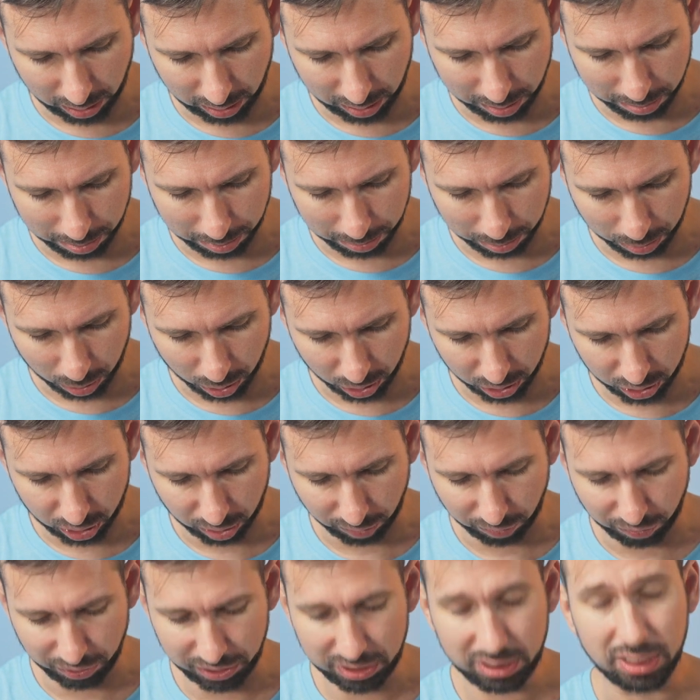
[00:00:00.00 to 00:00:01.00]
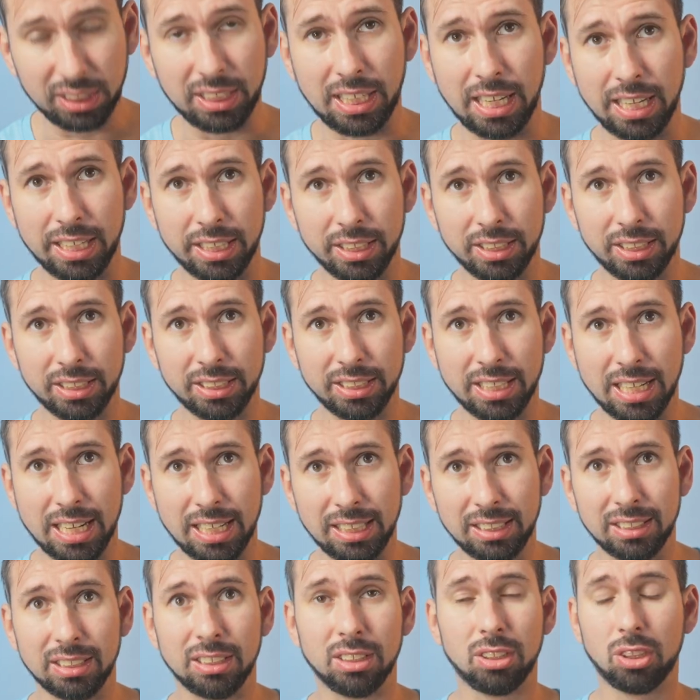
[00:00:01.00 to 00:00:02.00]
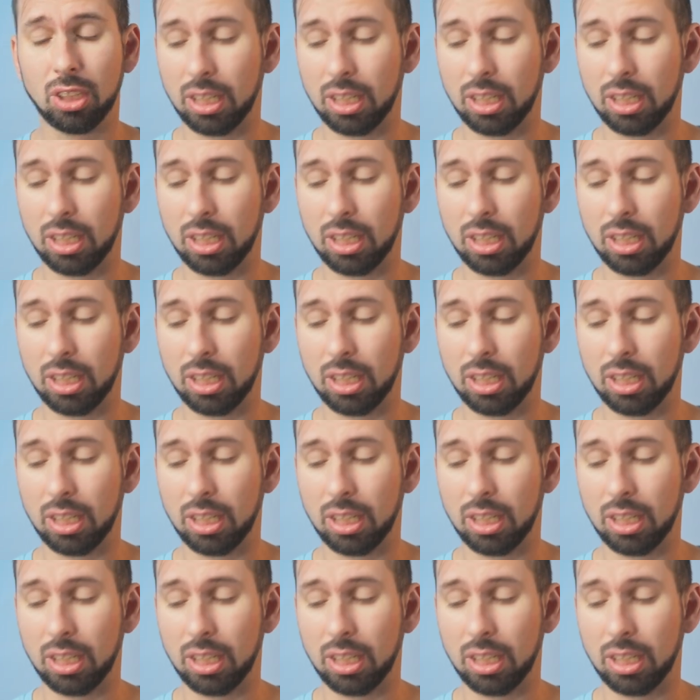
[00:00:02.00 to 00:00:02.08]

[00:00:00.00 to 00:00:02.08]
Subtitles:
little bit more sophisticated than that and